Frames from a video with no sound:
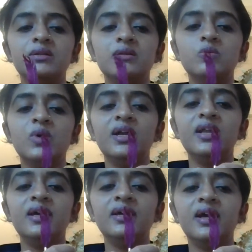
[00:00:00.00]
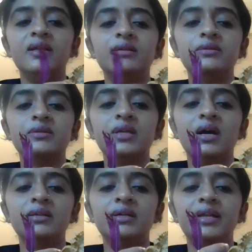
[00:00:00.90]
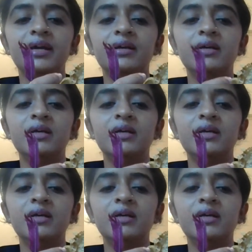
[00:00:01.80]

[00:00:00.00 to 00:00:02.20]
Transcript: This is one leg and this is the other leg.